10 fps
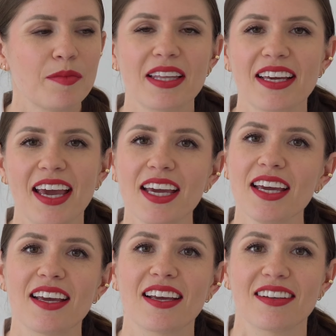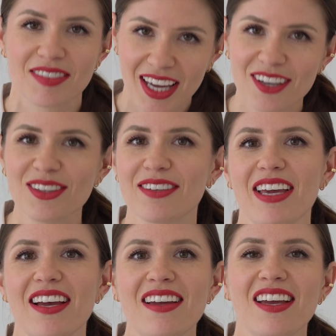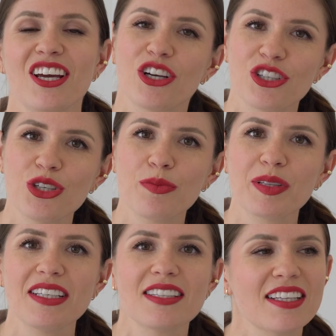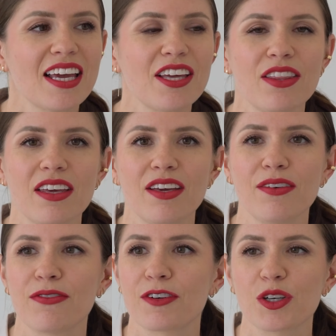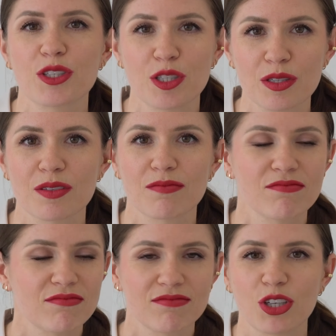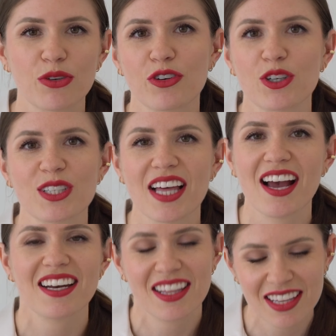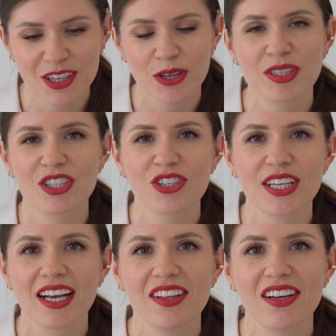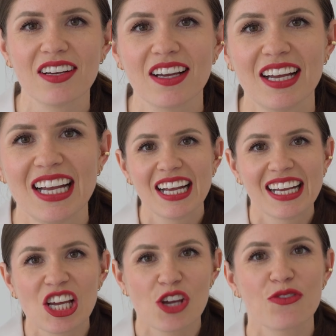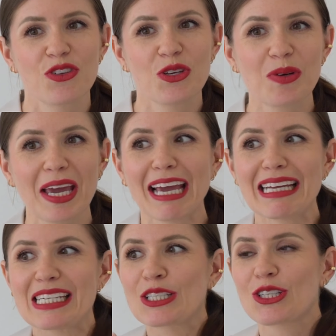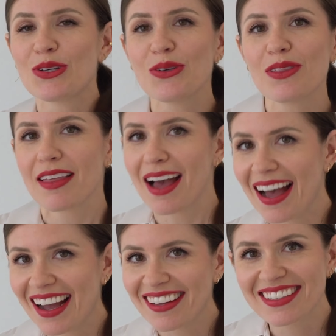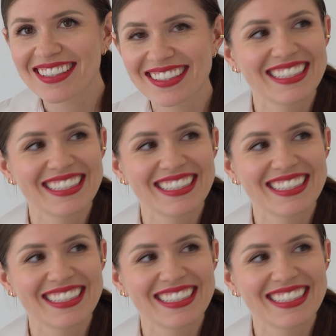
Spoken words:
be like, hey Olivia, could you please sing your first line and then go into your dialogue? If you can't do that,